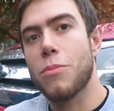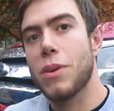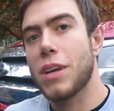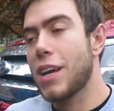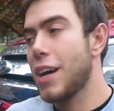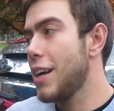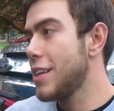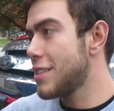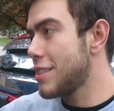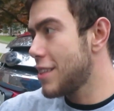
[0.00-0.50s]

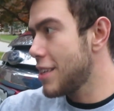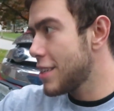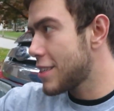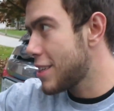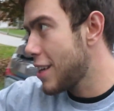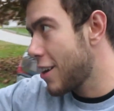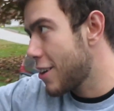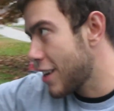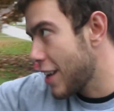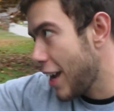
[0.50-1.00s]
because this
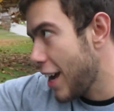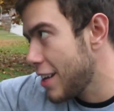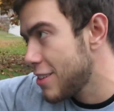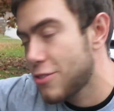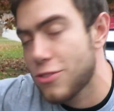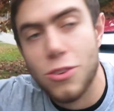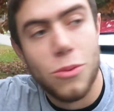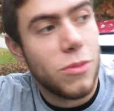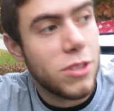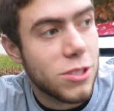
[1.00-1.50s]
already had
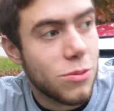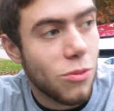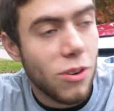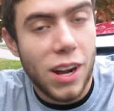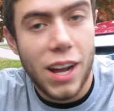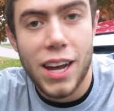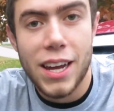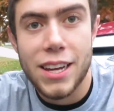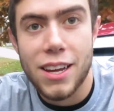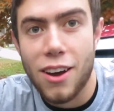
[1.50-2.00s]
so much more
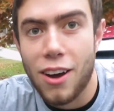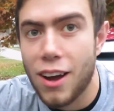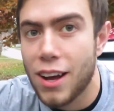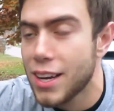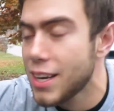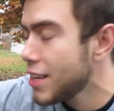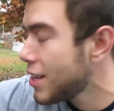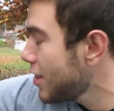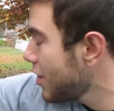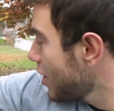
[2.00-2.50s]
height on
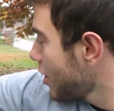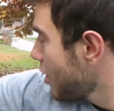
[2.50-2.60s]
it.